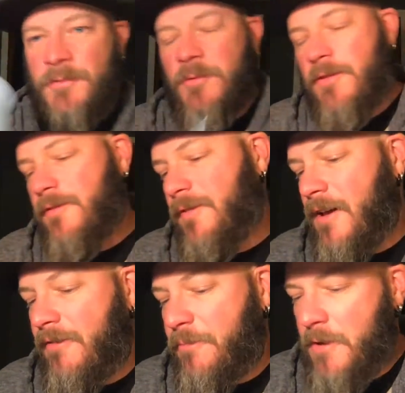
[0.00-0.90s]
worth of
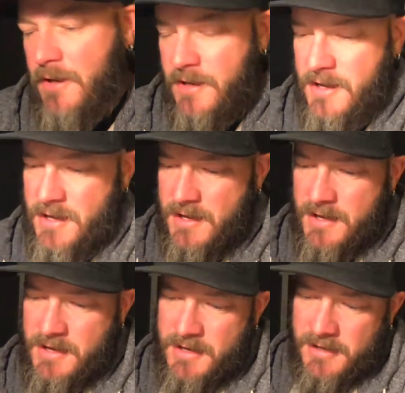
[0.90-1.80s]
stuff. But
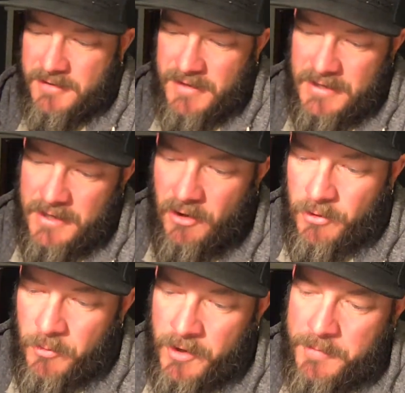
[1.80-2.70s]
because I did all
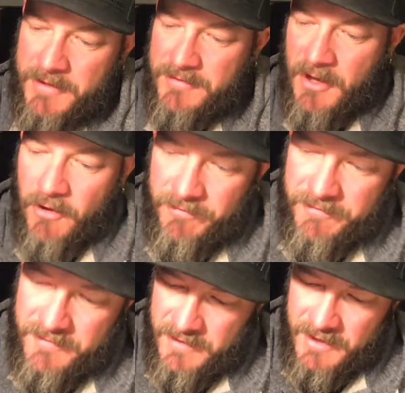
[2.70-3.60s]
the work myself,
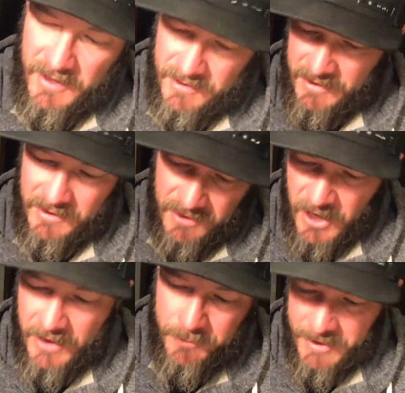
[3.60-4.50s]
it didn't
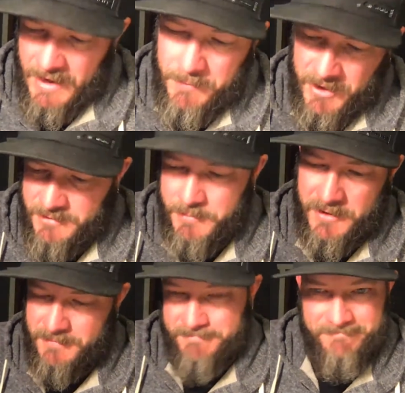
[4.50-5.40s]
cost me that much.
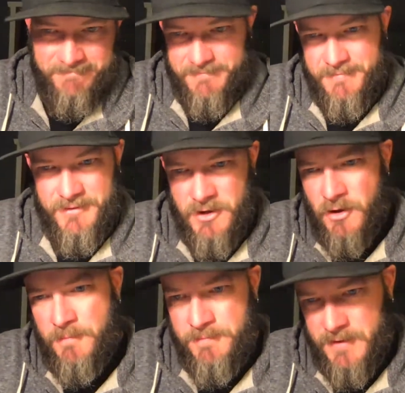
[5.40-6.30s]
But
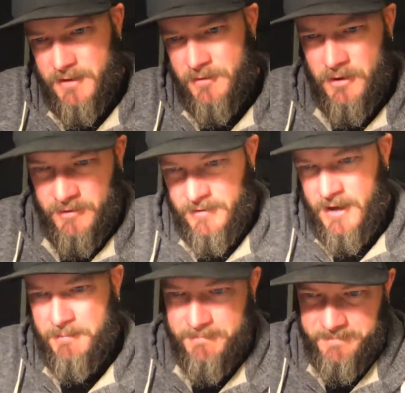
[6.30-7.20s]
so it's hard to say.